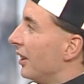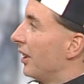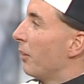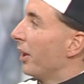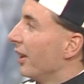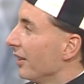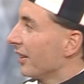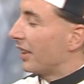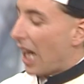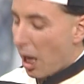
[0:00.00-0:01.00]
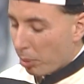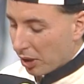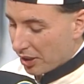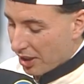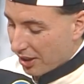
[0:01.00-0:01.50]
How about
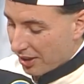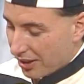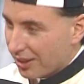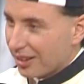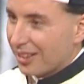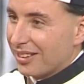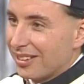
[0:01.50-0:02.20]
goblins? How about